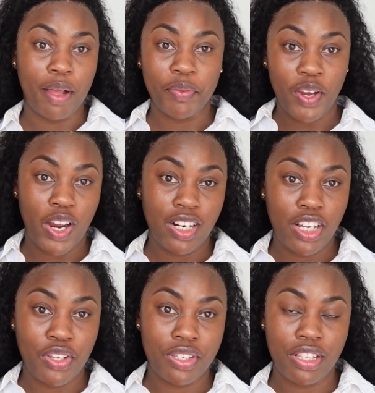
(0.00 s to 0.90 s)
I'm currently
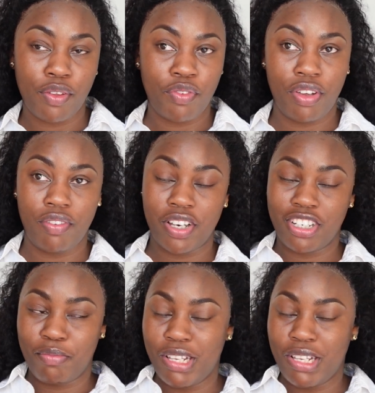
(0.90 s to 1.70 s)
using the free version.